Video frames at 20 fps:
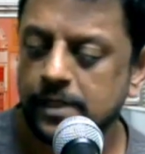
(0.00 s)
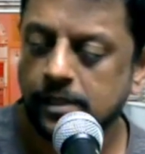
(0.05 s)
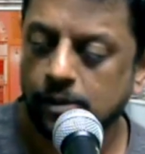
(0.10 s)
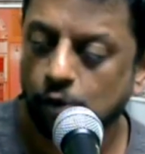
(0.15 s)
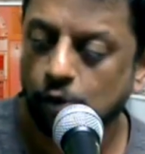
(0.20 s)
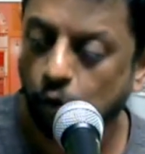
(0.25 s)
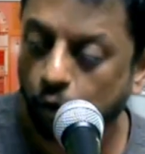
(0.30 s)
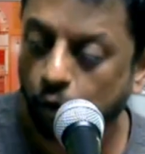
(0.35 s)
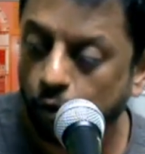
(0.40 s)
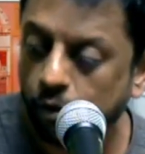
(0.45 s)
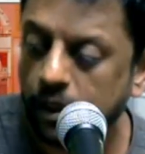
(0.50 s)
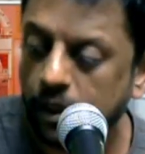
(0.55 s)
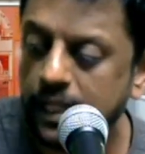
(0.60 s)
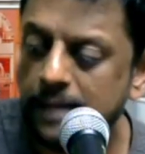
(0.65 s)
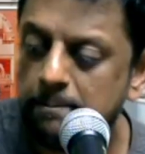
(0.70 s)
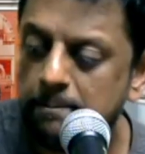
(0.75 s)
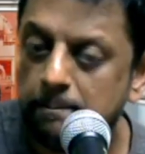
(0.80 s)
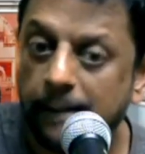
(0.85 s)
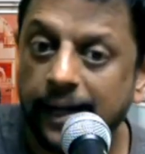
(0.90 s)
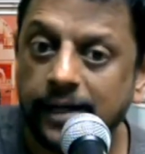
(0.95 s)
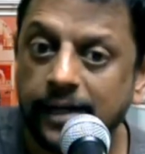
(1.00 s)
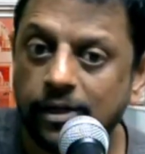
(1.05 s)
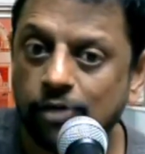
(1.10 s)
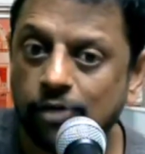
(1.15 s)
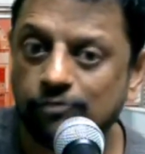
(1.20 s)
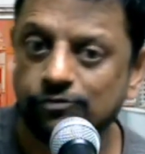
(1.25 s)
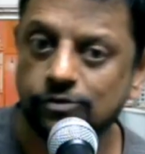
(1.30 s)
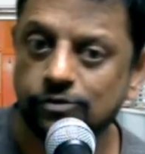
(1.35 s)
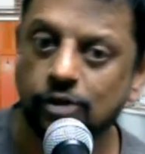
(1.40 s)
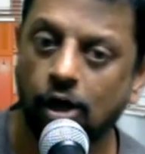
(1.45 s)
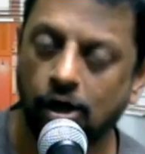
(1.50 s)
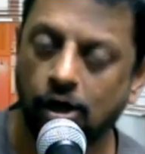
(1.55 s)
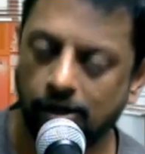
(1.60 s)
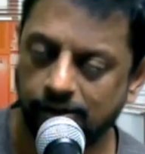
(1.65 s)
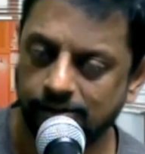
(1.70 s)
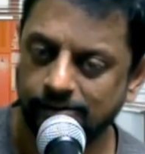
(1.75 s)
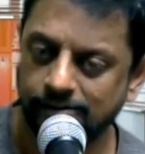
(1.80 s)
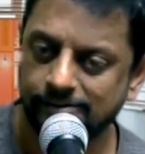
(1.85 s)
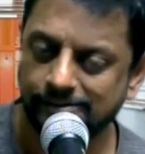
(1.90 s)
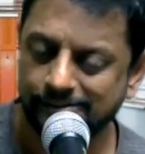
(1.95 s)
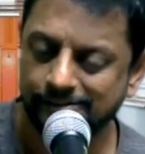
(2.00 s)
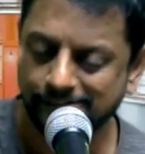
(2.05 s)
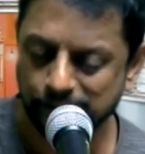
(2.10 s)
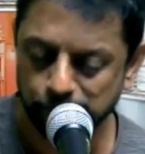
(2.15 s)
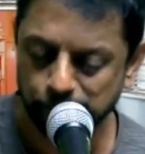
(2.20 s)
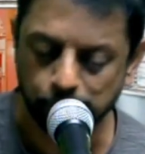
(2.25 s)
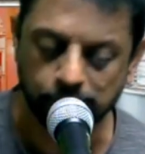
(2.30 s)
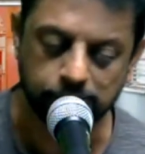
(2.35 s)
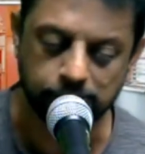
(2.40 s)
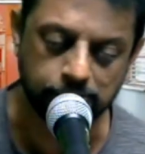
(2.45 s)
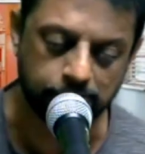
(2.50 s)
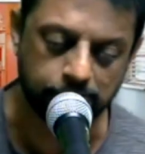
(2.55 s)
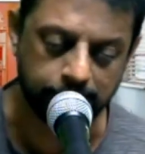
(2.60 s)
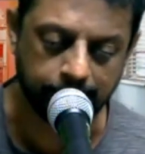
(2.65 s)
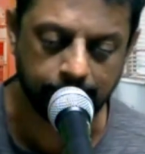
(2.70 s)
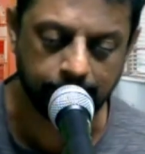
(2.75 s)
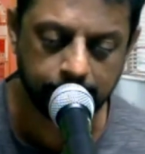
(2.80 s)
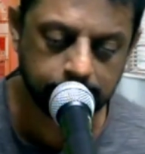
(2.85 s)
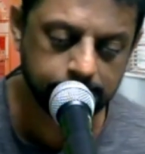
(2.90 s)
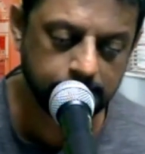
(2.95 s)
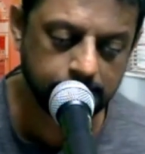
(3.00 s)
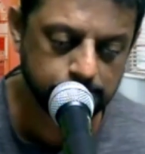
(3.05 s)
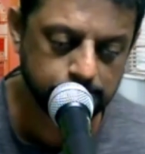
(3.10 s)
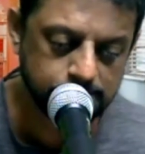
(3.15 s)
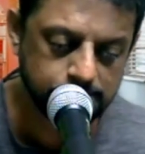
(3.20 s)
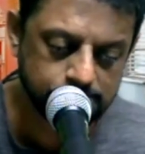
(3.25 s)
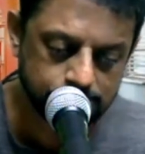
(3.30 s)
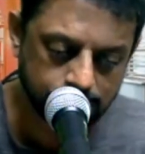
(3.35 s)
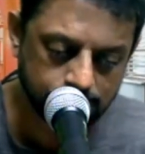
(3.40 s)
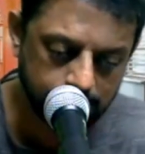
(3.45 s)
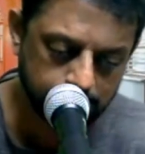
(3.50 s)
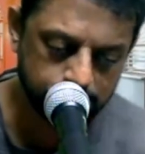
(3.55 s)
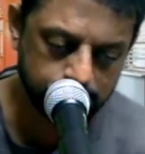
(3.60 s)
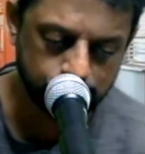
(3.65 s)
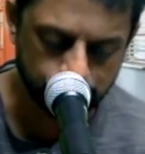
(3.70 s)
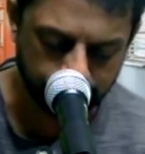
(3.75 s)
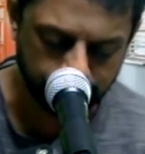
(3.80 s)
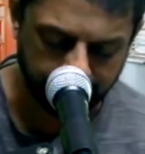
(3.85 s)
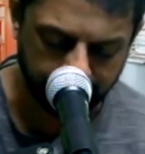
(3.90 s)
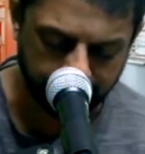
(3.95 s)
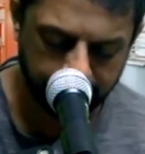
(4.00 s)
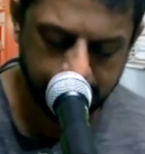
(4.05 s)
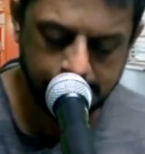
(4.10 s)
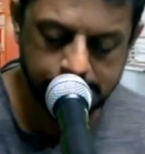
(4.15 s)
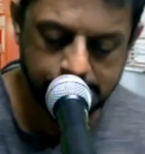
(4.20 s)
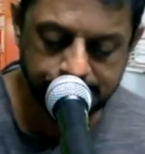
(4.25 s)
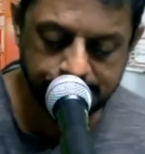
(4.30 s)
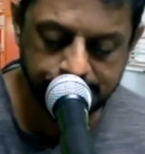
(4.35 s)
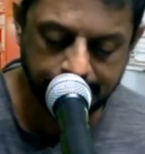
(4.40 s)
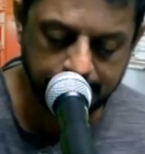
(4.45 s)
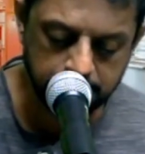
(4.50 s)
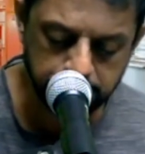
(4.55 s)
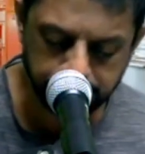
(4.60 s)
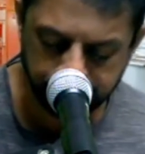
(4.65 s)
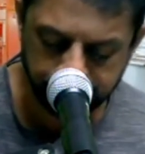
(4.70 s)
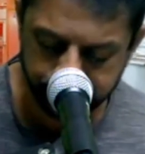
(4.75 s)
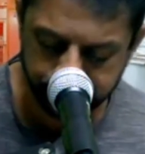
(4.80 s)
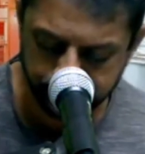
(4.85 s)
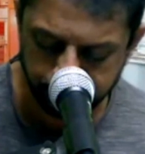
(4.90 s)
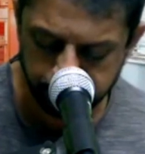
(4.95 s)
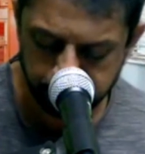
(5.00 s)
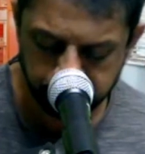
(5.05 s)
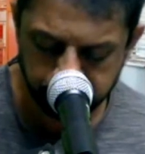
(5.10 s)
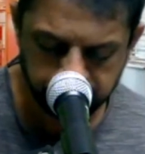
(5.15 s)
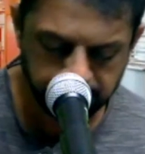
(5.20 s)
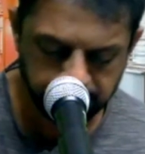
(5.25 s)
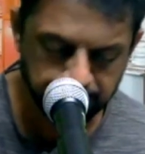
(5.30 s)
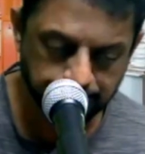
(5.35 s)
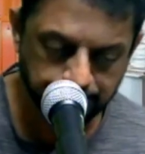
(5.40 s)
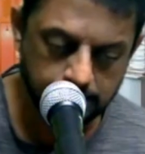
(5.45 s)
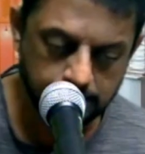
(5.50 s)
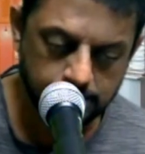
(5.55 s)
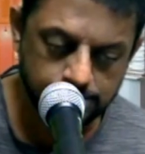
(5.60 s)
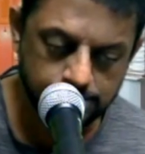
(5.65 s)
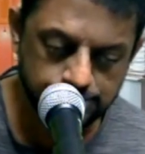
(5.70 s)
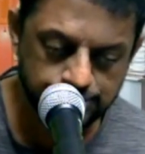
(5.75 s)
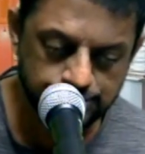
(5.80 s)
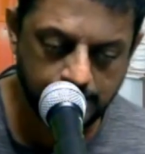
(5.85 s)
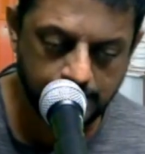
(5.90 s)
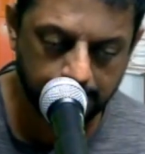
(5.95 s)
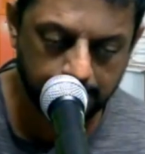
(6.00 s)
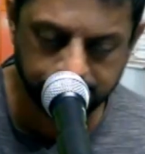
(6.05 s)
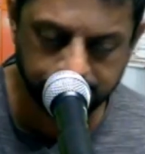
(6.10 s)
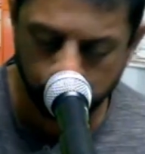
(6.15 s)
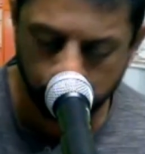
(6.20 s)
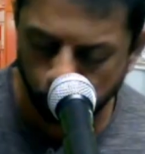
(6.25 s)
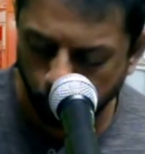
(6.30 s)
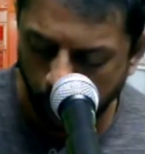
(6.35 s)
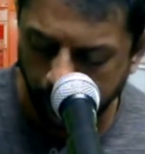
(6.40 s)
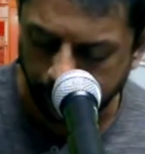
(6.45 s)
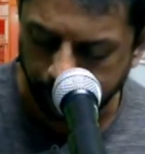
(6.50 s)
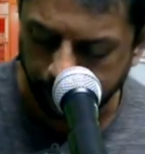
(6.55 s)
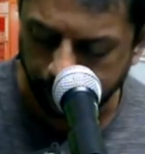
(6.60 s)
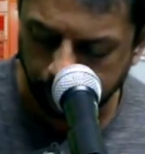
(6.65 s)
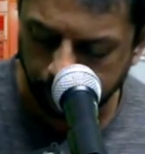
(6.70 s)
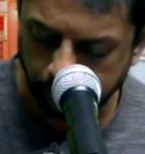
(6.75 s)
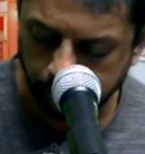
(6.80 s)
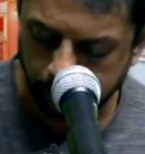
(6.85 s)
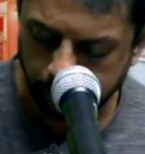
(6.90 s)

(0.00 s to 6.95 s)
holy men of God is what wrote it. Let, let me let me show you that. Second Peter, chapter one.